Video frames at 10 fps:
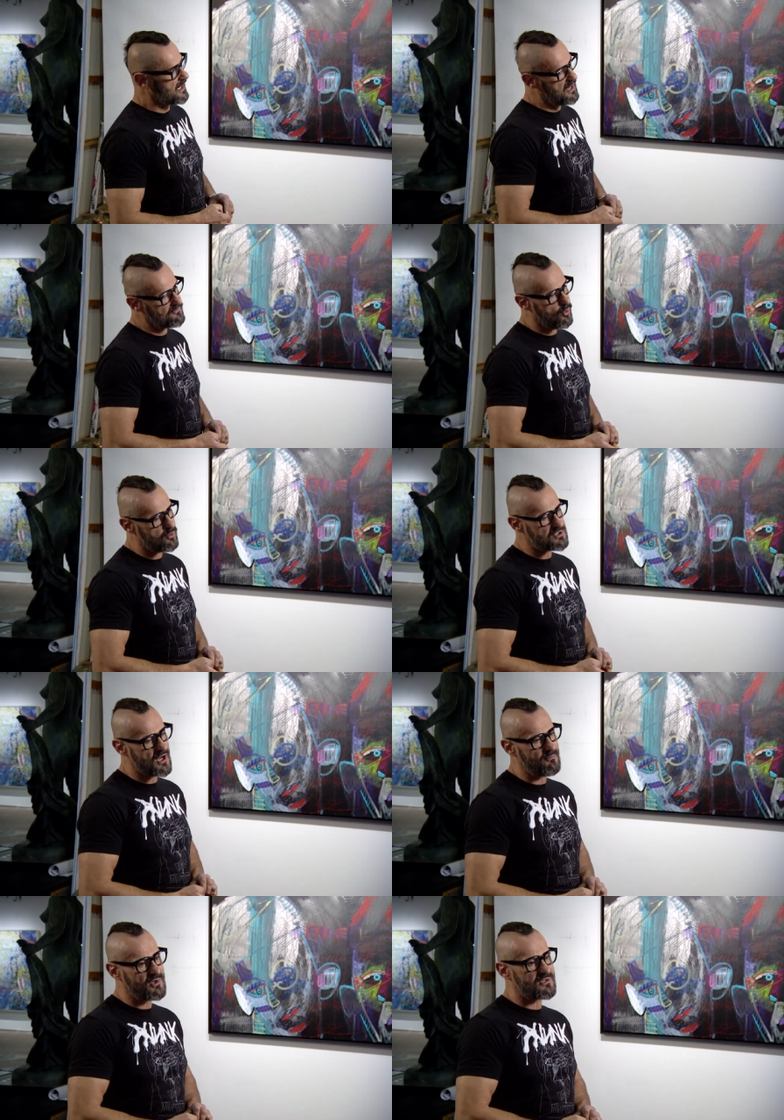have no
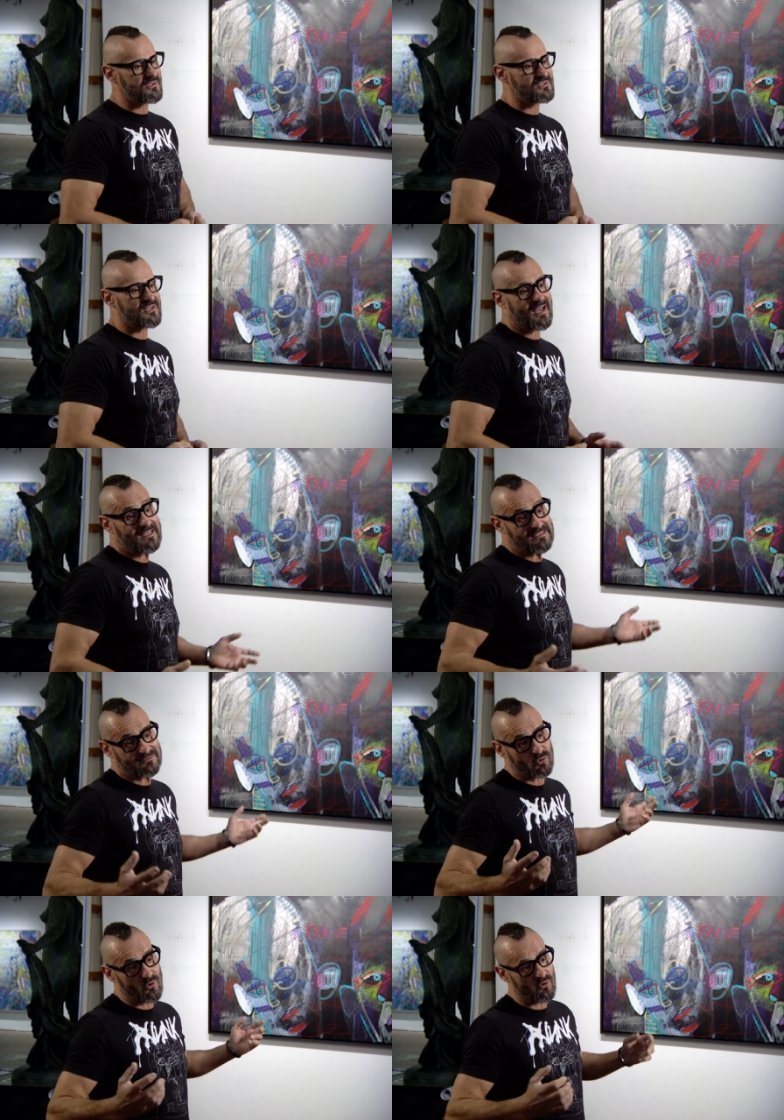resentment to this guy.
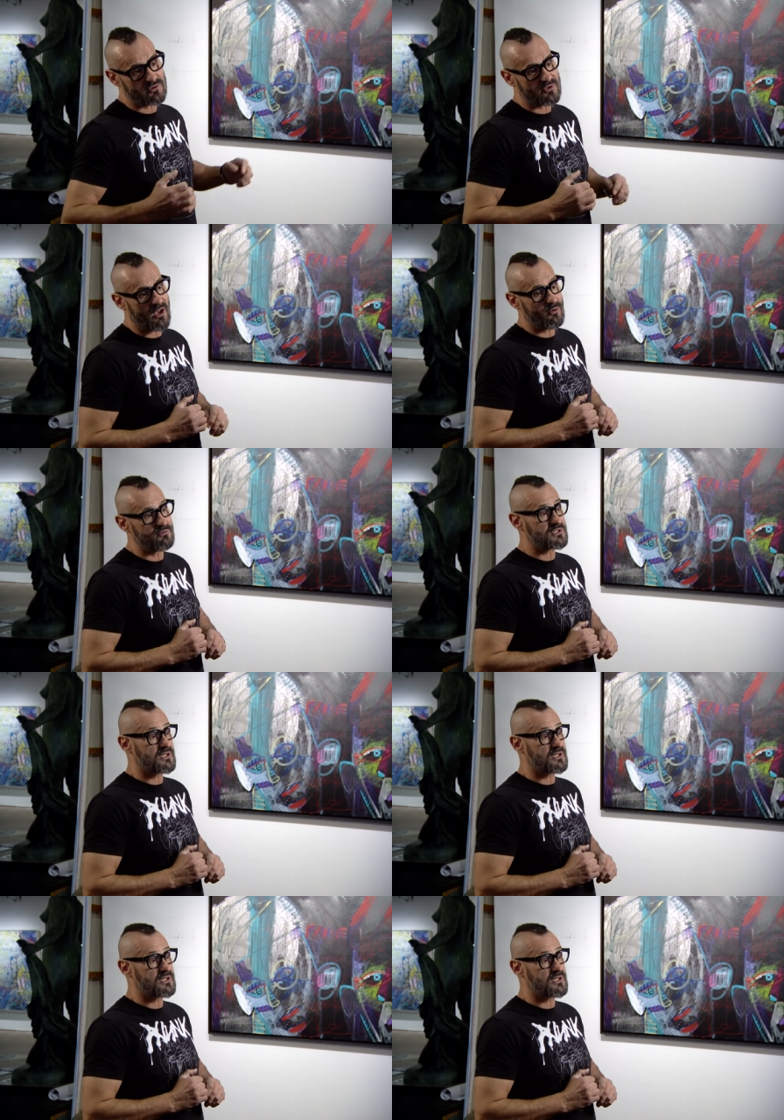Who knows how he was